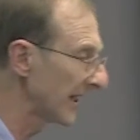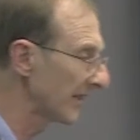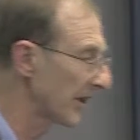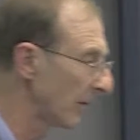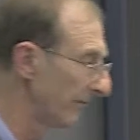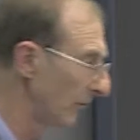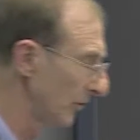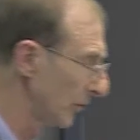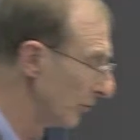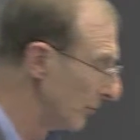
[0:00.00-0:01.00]
I, think it's
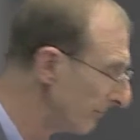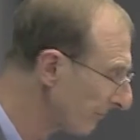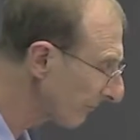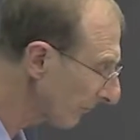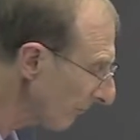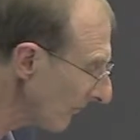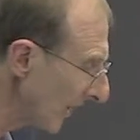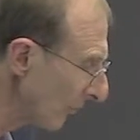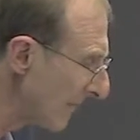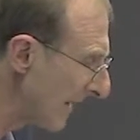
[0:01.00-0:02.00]
helpful to
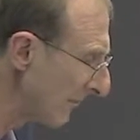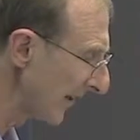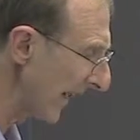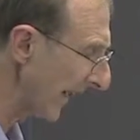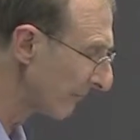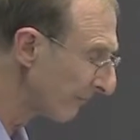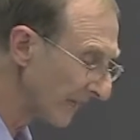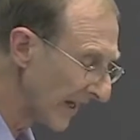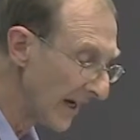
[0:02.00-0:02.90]
remember that.